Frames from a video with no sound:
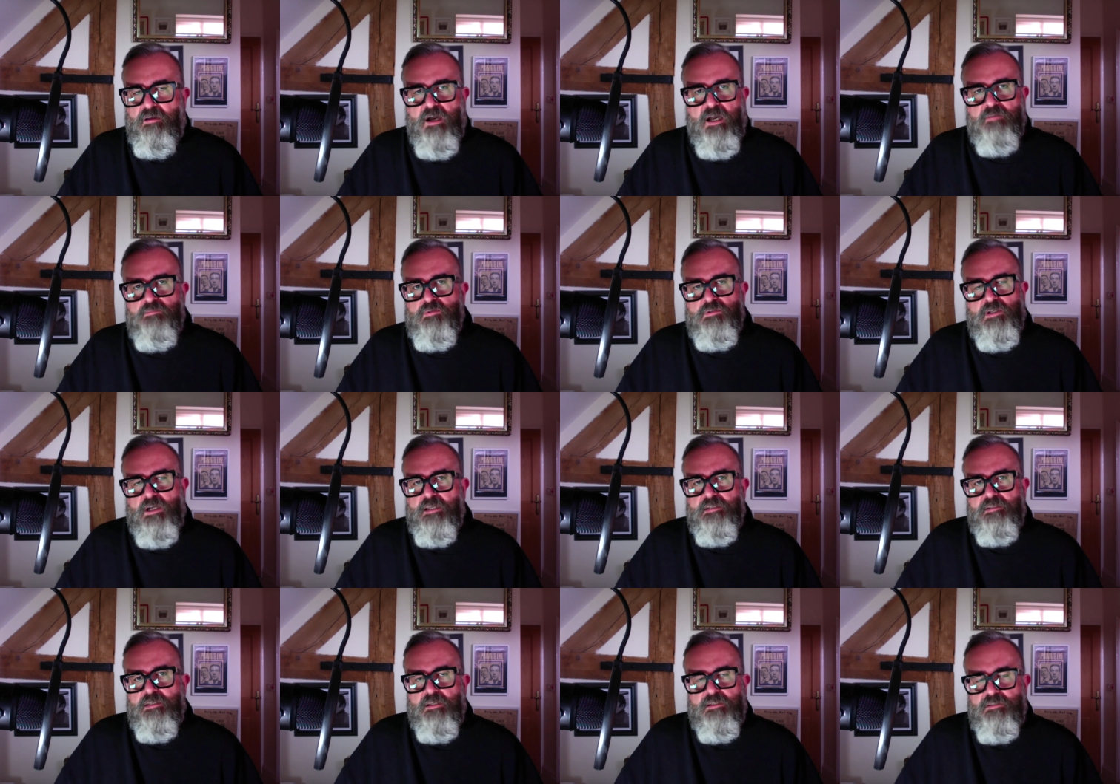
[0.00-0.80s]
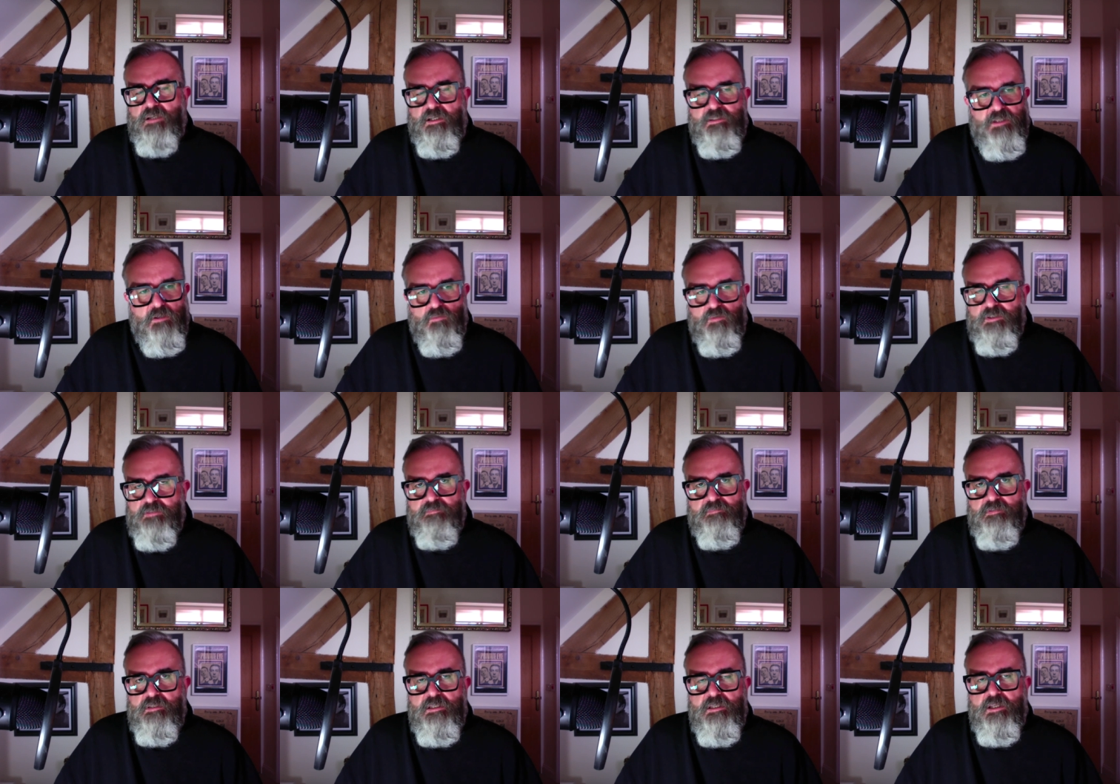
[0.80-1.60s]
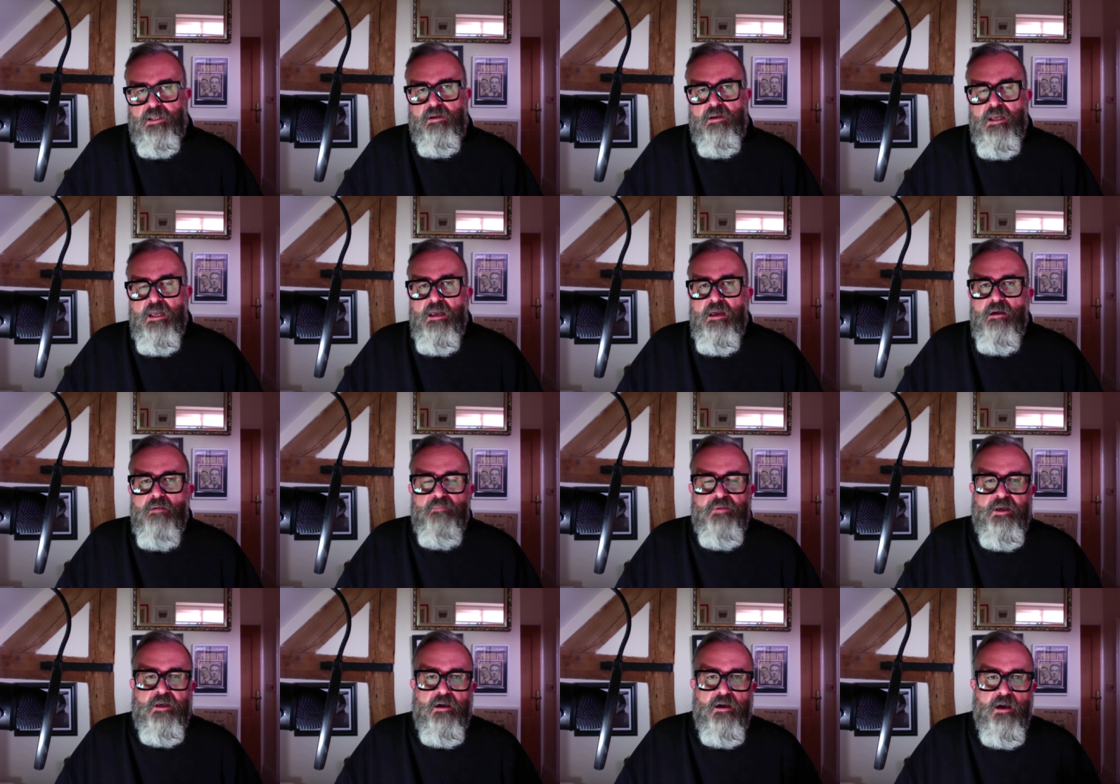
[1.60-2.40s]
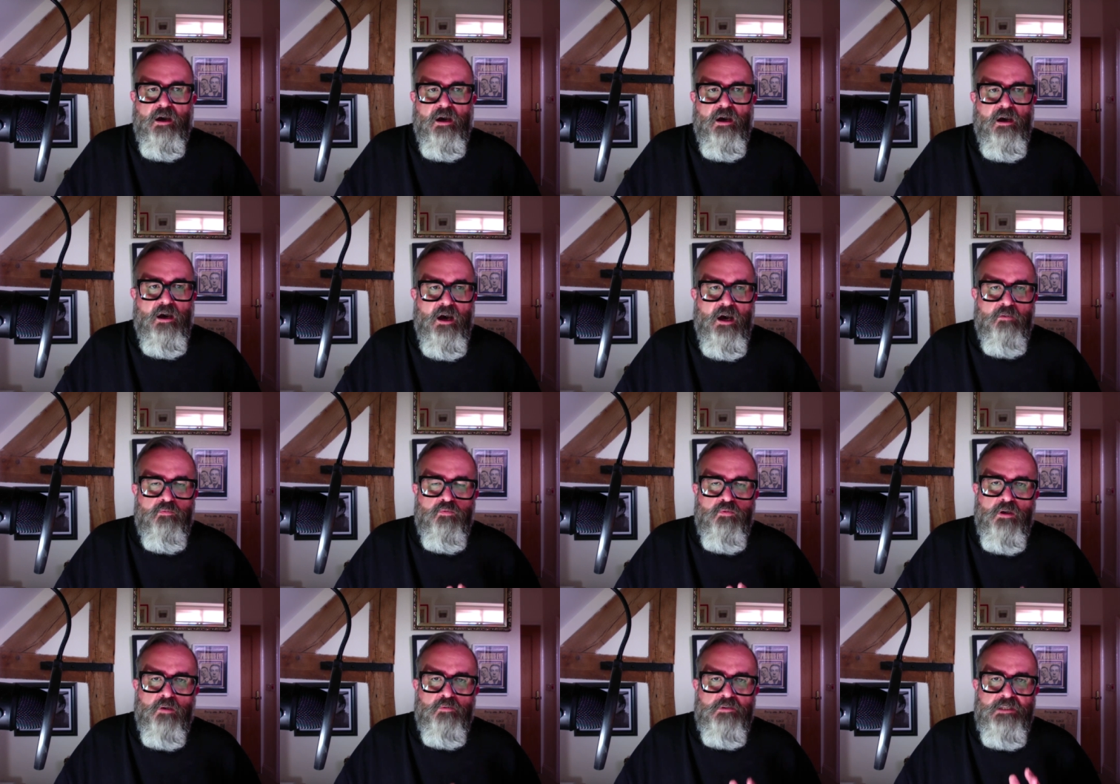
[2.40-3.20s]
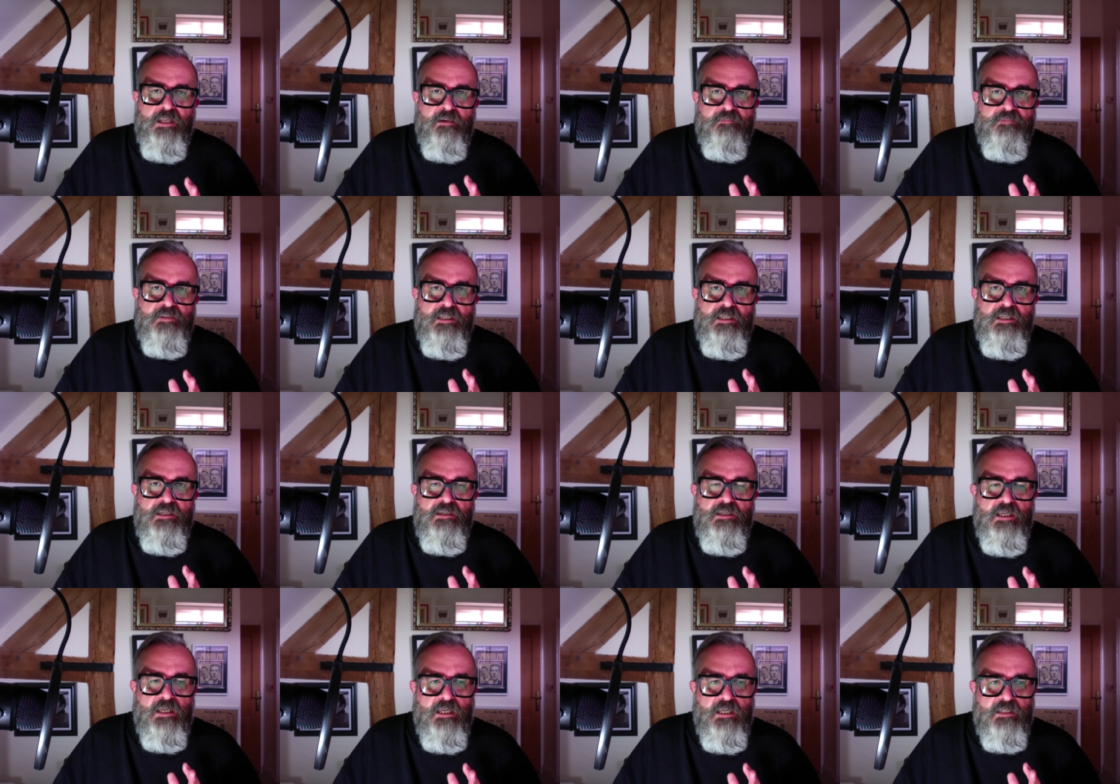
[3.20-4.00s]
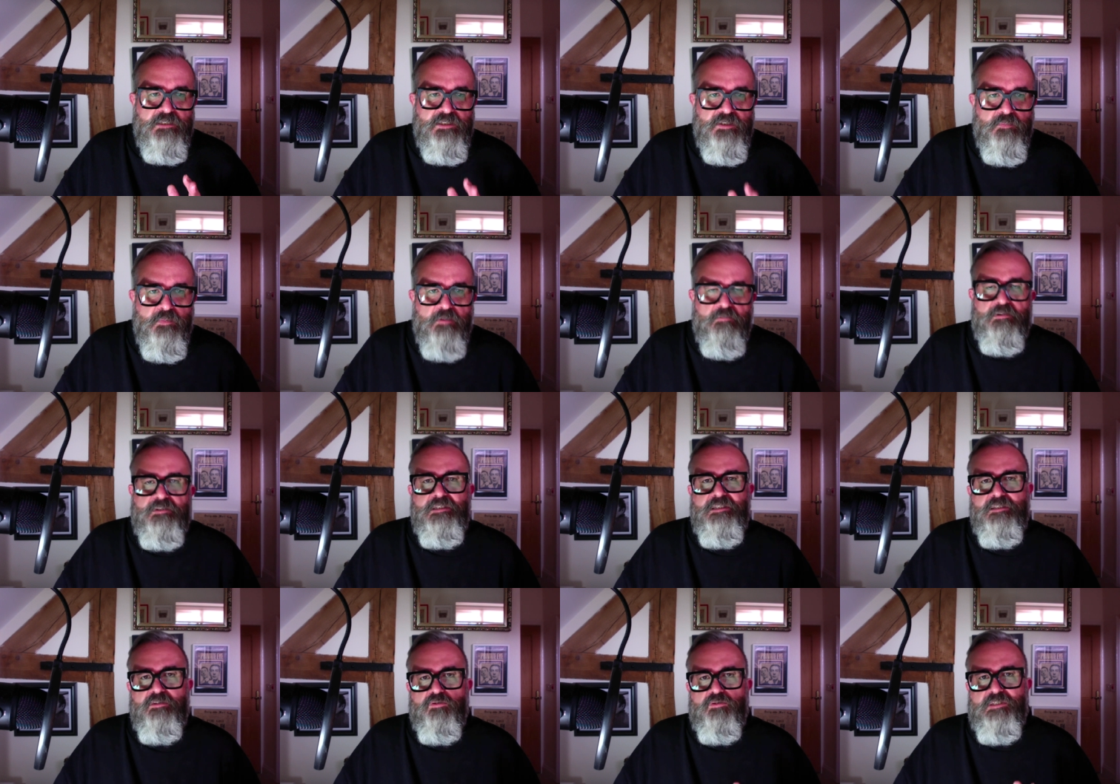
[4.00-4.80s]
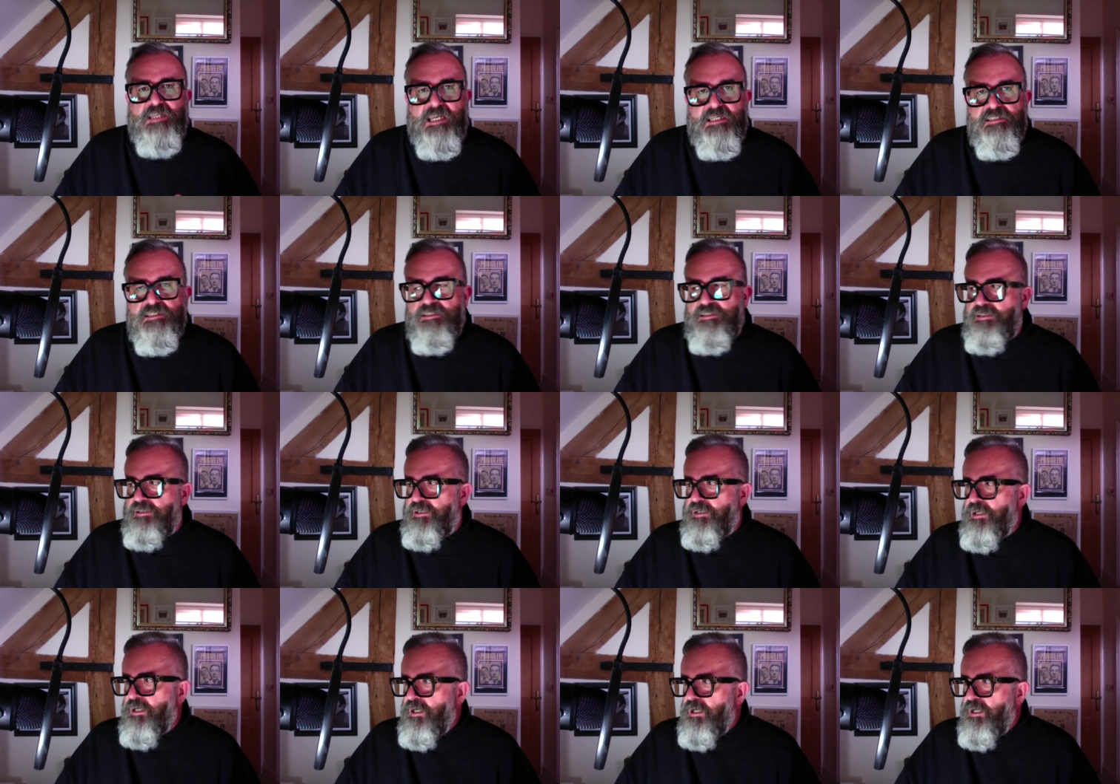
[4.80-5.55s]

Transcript: I don't want to, but I wouldn't have the temerity, the audacity